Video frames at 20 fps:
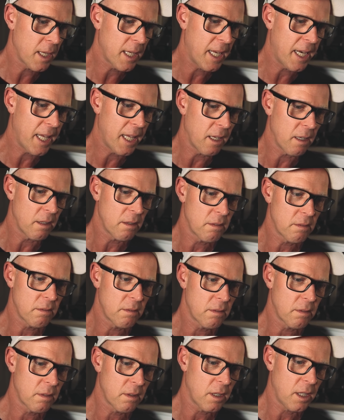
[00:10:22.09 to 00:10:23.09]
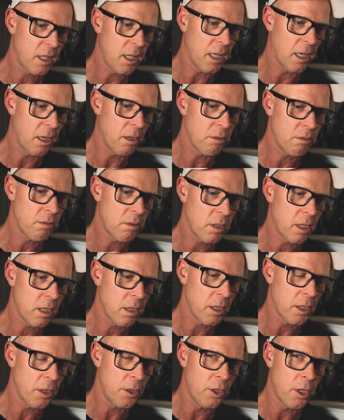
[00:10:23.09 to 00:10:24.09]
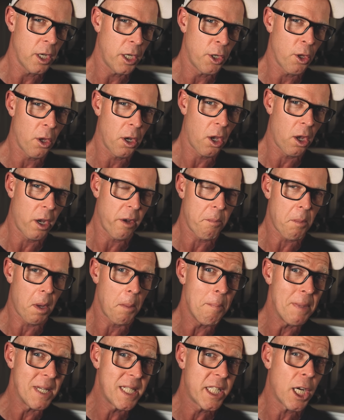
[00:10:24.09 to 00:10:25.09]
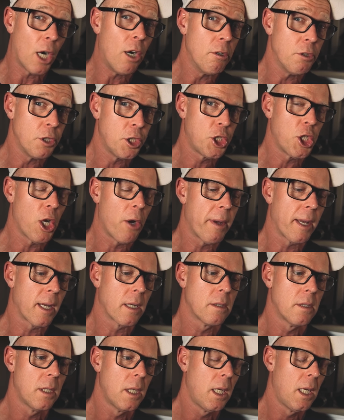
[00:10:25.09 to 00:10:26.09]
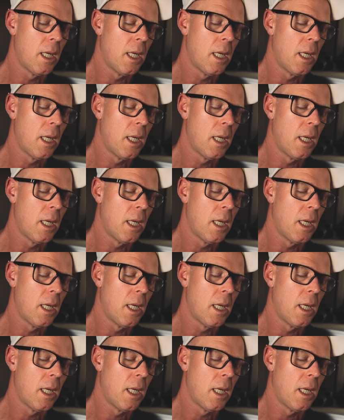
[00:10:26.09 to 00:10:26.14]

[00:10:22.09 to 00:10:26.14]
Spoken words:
getting, you know, not a lot of my mid-tones showing.